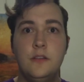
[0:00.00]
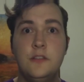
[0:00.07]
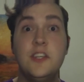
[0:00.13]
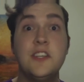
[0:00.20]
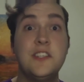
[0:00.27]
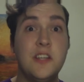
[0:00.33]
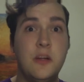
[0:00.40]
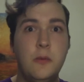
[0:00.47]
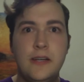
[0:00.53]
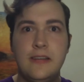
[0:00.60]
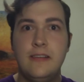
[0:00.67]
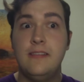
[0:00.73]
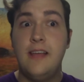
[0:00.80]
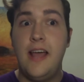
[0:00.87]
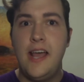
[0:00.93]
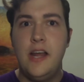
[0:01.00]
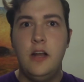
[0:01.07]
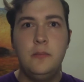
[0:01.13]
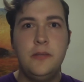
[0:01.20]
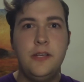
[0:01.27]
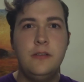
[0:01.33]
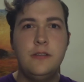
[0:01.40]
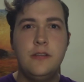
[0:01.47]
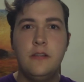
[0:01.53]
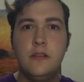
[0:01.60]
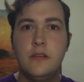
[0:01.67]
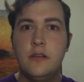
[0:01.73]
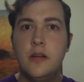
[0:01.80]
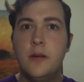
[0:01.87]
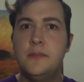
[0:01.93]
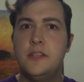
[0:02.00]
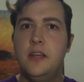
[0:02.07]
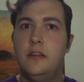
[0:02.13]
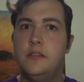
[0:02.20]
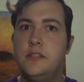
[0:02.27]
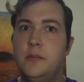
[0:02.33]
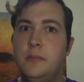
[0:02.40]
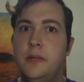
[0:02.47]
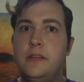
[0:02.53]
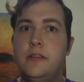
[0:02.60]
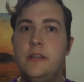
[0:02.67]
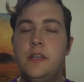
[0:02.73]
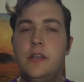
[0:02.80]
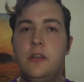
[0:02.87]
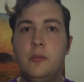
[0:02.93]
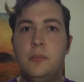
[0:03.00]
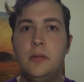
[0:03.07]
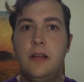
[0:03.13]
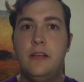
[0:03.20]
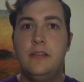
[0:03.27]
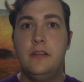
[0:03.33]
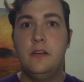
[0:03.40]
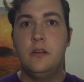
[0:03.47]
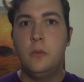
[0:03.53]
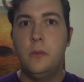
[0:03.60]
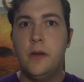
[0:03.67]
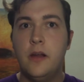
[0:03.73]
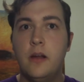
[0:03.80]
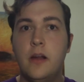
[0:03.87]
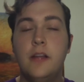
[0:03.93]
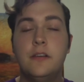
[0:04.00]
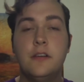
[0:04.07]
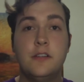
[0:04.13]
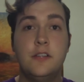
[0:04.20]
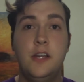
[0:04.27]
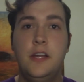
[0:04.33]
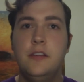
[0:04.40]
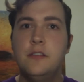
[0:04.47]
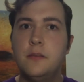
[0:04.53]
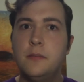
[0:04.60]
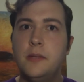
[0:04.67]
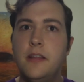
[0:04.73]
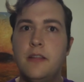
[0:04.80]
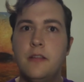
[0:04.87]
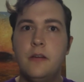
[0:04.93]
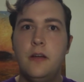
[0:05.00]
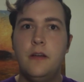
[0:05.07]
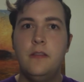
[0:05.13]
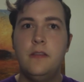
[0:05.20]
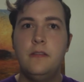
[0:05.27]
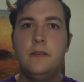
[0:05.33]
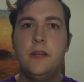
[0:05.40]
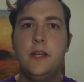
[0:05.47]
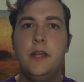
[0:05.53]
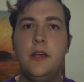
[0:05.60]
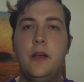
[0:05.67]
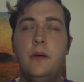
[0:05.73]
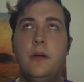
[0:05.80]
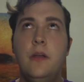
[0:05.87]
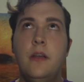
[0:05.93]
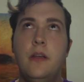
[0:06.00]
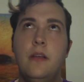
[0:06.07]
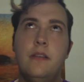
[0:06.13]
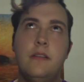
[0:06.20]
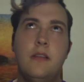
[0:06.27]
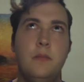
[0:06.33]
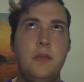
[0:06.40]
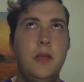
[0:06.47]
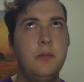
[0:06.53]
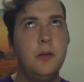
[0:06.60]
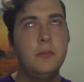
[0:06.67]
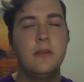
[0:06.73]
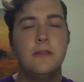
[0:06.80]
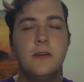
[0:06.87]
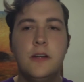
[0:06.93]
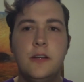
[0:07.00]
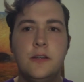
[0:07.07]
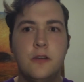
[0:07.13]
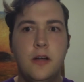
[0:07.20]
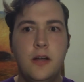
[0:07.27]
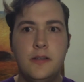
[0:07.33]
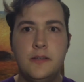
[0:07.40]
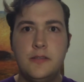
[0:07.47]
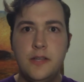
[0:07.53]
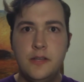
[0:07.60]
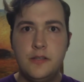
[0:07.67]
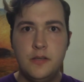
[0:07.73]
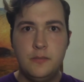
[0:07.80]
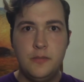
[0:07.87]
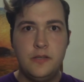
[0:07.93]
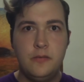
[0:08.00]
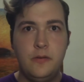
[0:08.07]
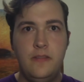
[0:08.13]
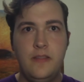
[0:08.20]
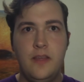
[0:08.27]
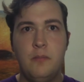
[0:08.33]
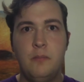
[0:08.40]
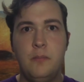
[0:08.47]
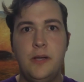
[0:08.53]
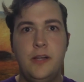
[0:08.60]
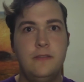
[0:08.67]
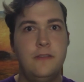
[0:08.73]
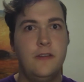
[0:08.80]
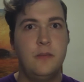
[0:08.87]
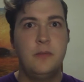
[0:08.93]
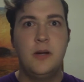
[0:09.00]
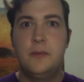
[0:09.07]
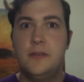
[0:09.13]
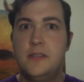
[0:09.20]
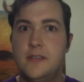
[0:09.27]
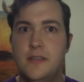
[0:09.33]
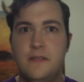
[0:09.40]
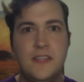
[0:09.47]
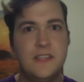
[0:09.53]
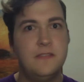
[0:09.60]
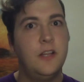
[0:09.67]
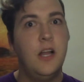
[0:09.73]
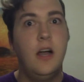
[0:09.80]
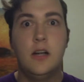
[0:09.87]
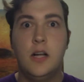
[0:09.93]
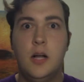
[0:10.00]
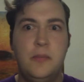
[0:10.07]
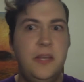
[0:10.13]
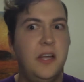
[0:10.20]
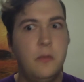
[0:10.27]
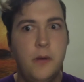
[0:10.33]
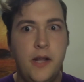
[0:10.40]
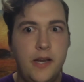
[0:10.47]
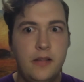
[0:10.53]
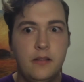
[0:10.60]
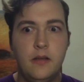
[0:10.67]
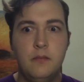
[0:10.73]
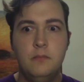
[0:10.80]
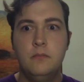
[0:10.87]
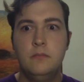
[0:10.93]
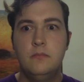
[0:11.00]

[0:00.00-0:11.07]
Just a quick aside, I'll be using the terms LGBTQ+ and queer interchangeably throughout this video. Some people prefer to draw a distinction between them, but for the purposes of this vlog, I'll be equating them.